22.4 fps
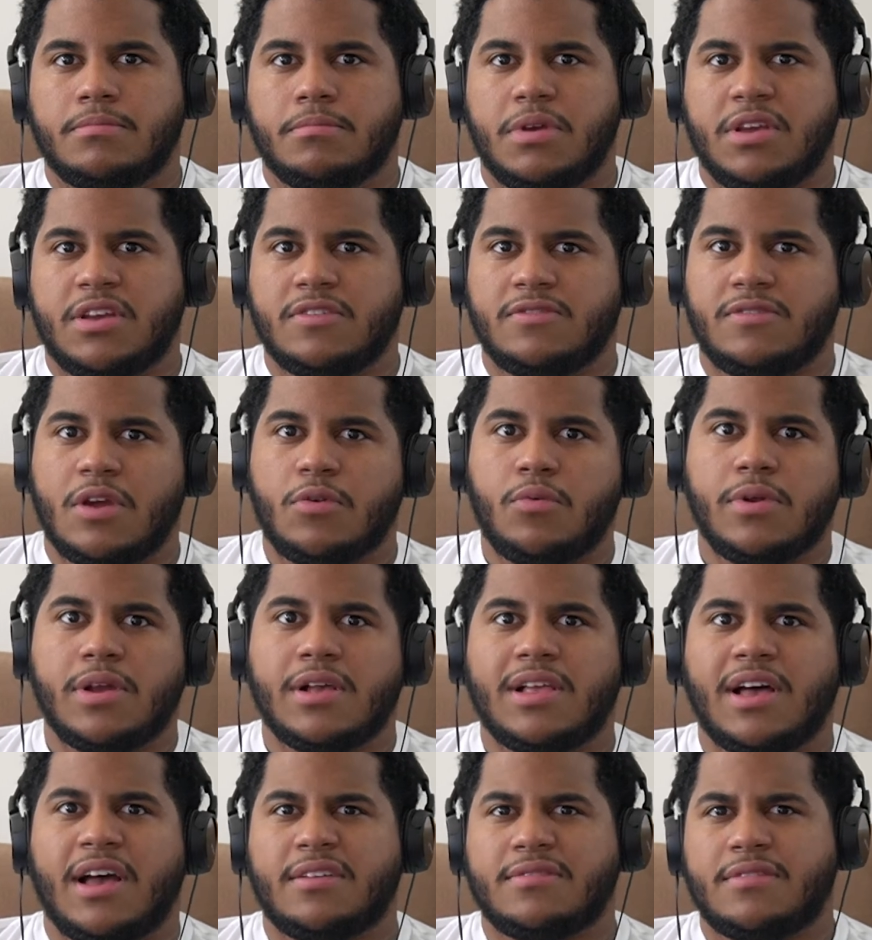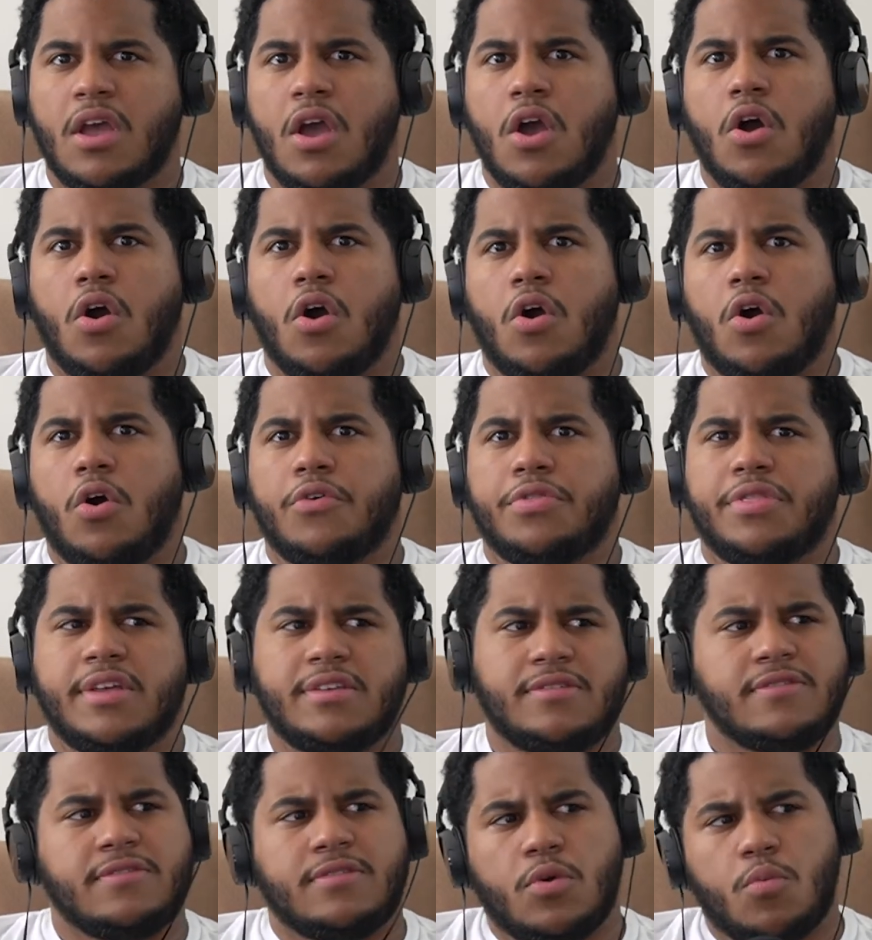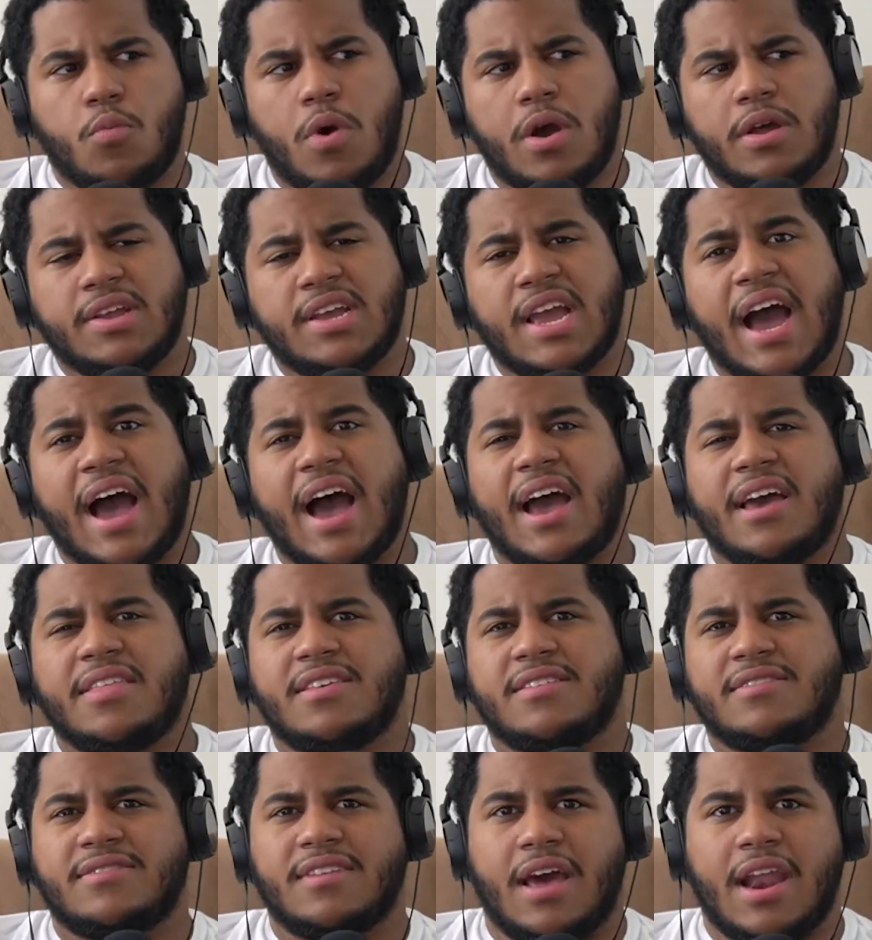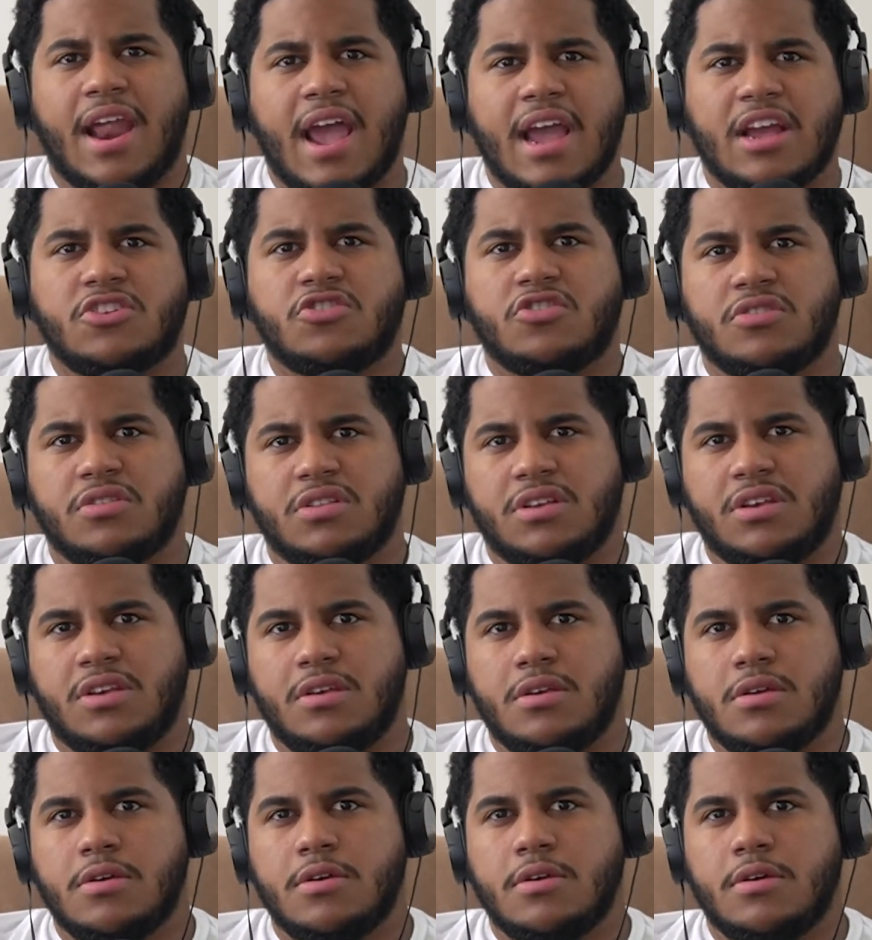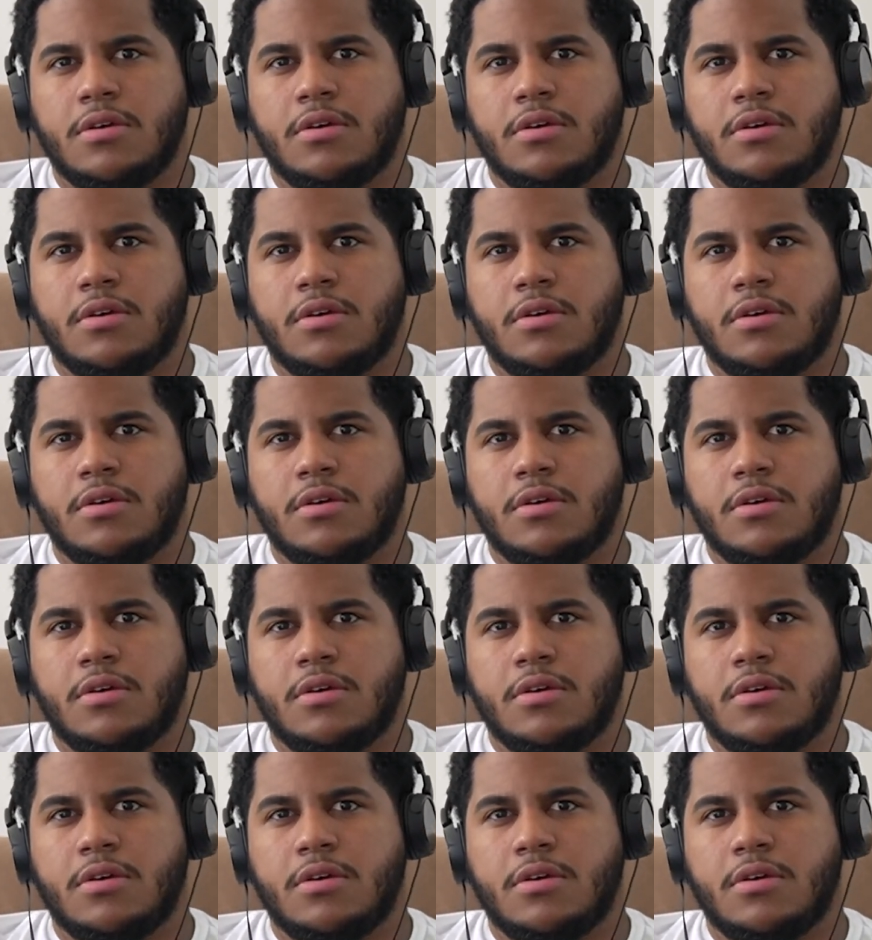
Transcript: Because they realize, oh, this is the one guy that's not actually